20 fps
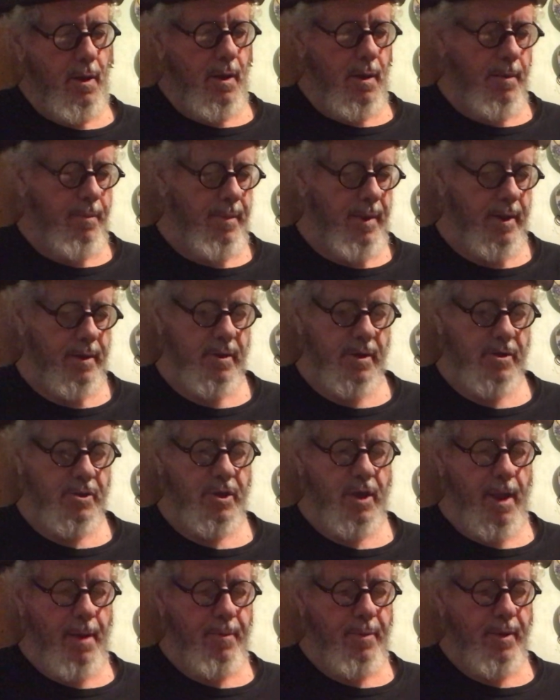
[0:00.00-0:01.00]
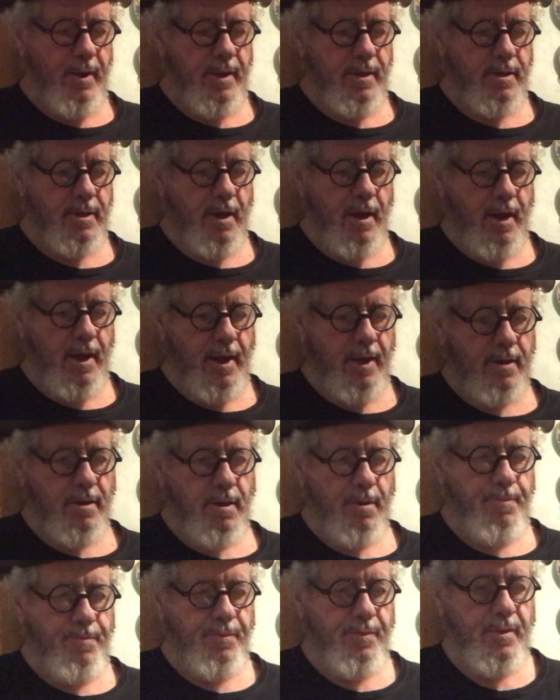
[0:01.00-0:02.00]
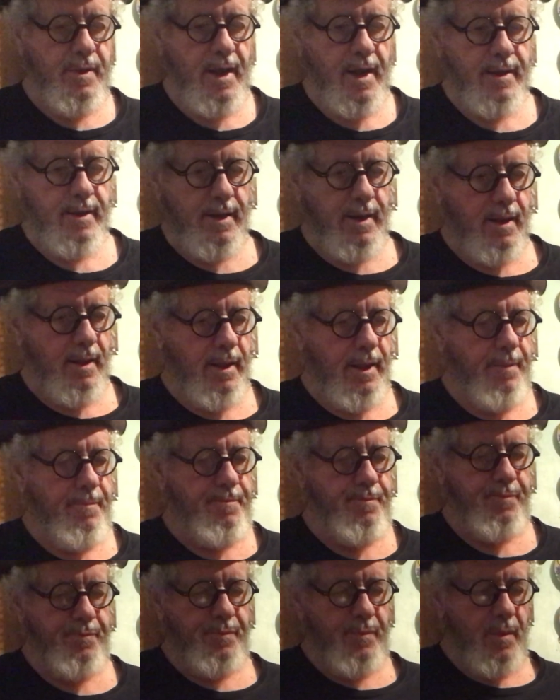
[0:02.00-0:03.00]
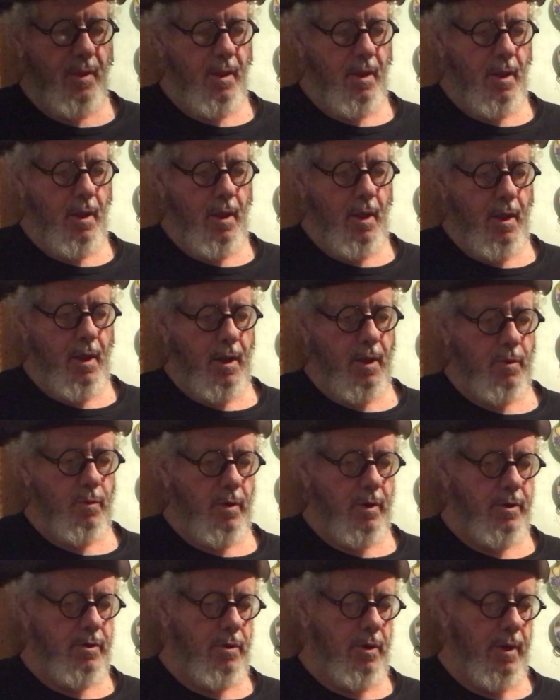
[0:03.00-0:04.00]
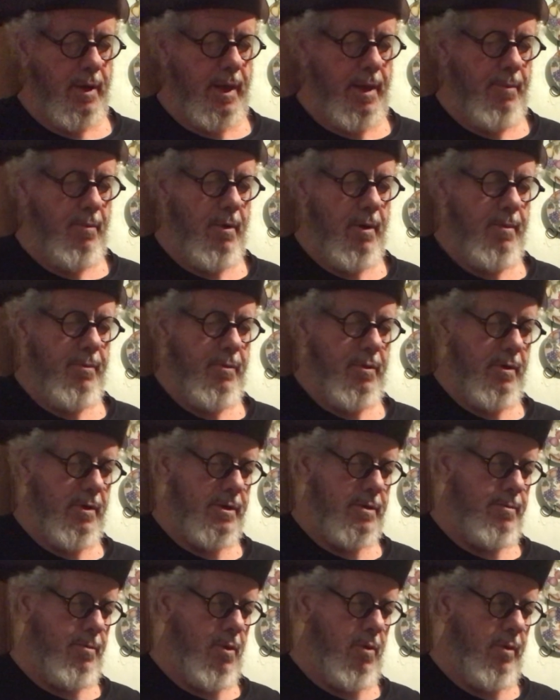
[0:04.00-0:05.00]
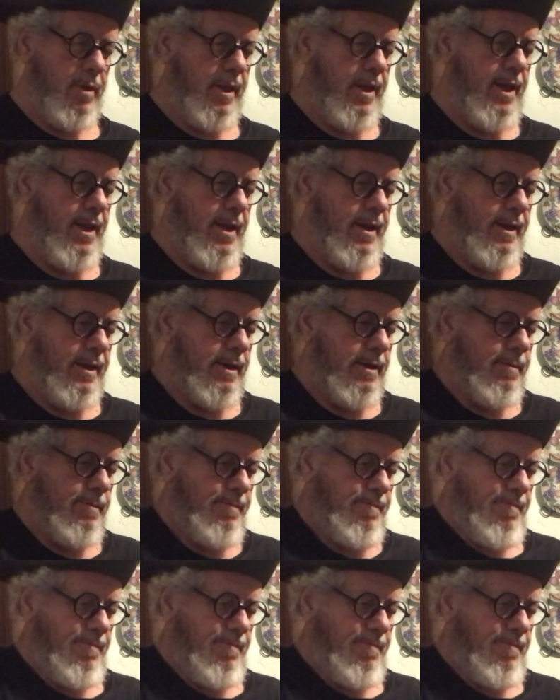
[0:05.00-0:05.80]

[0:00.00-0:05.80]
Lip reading: about the shape of these guys, technically, because we're just going to keep running through this mold again here